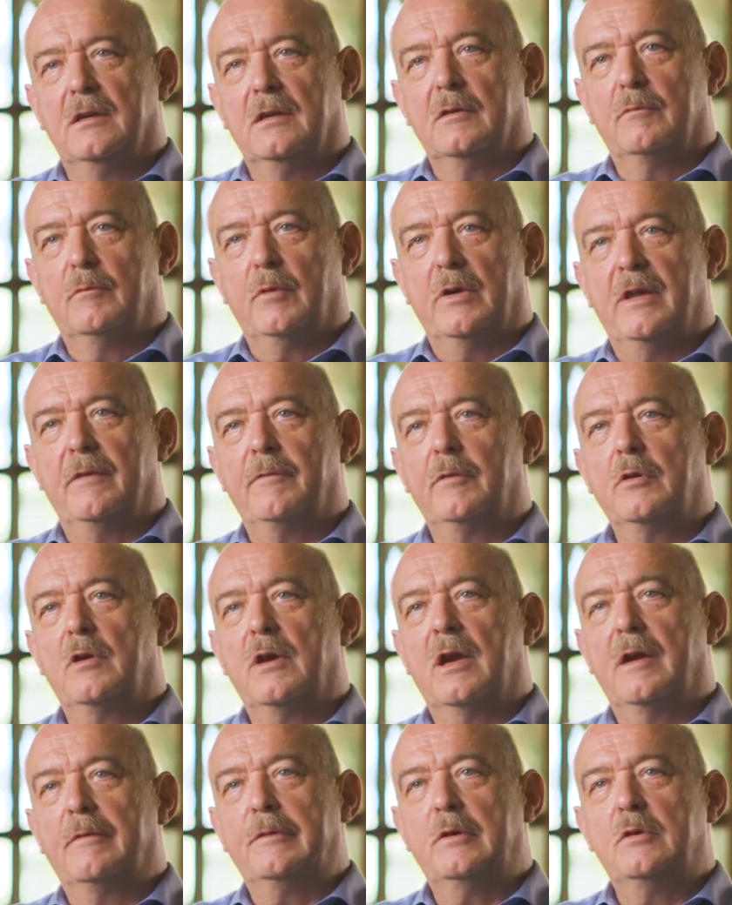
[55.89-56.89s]
Uh, whenever
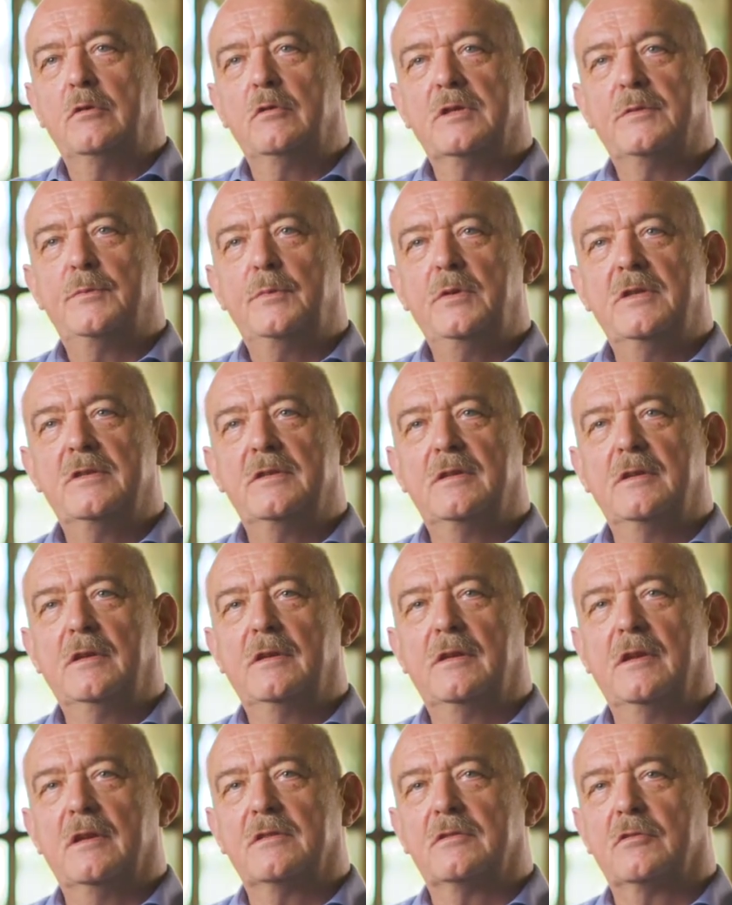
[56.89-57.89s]
you have a U S B stick,
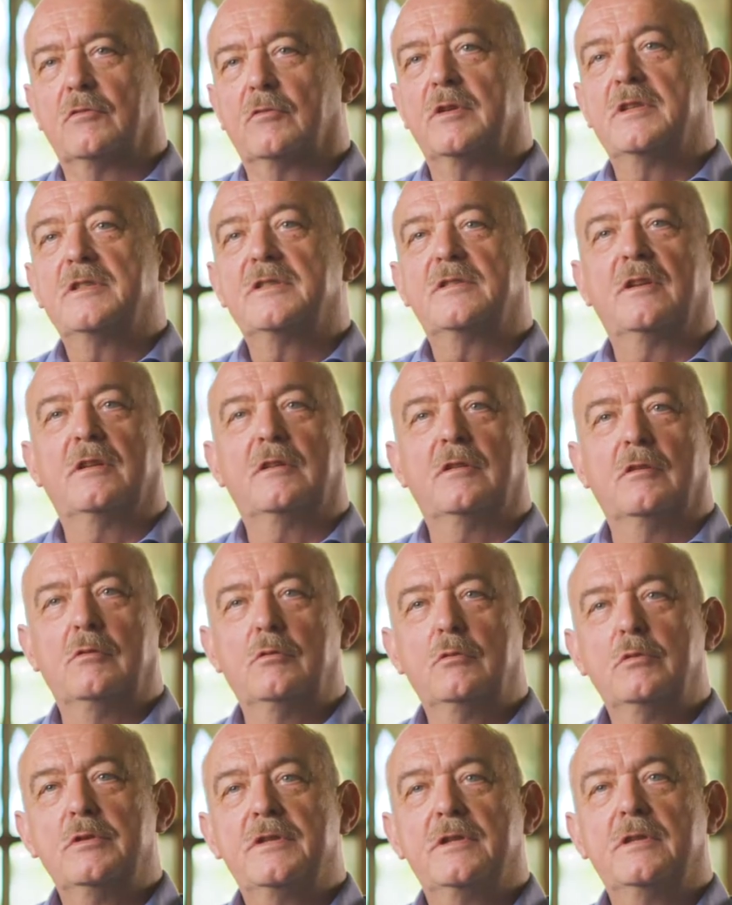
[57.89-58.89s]
there's a risk that you
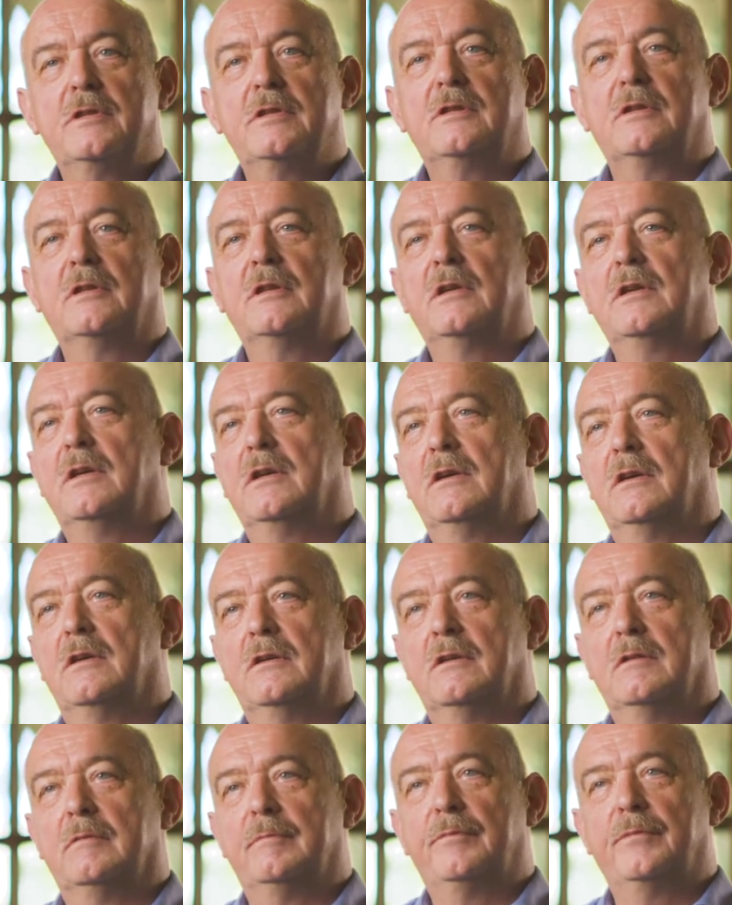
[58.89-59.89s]
lose it.
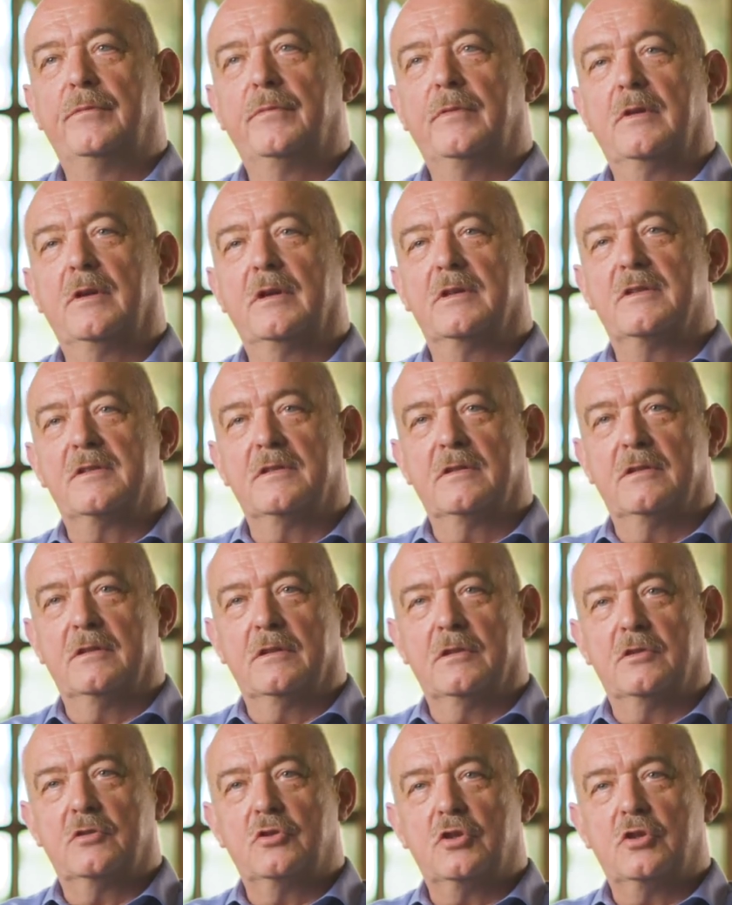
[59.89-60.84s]
Um, it's a